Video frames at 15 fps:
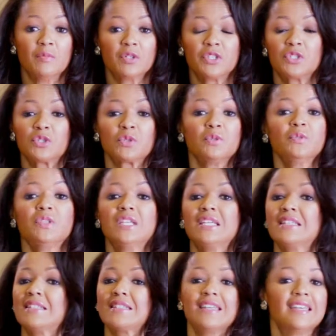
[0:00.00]
But the truth
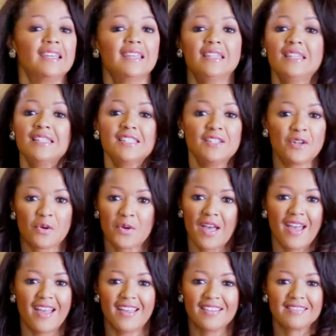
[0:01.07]
is, it isn't
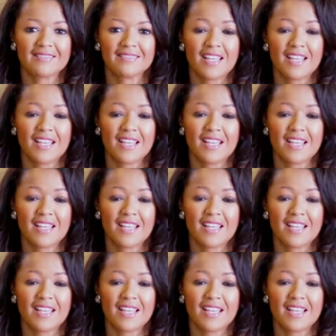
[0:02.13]
okay.